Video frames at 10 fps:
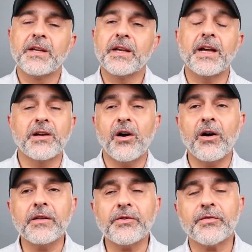Again,
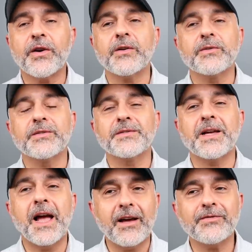all of the fragrances
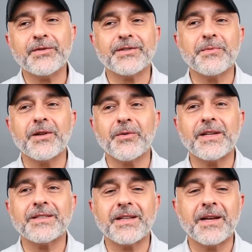have to smell
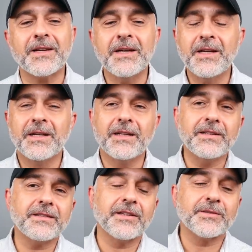great today. At
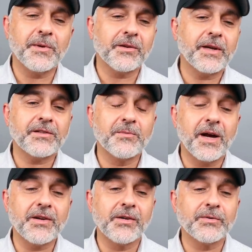least they smell great to
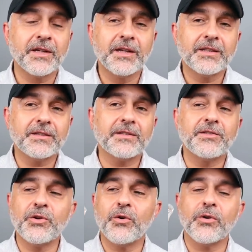my nose. This is
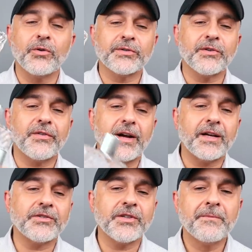Dior Eau
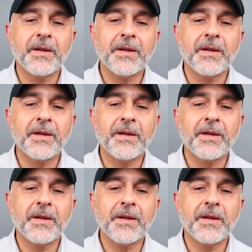Sauvage.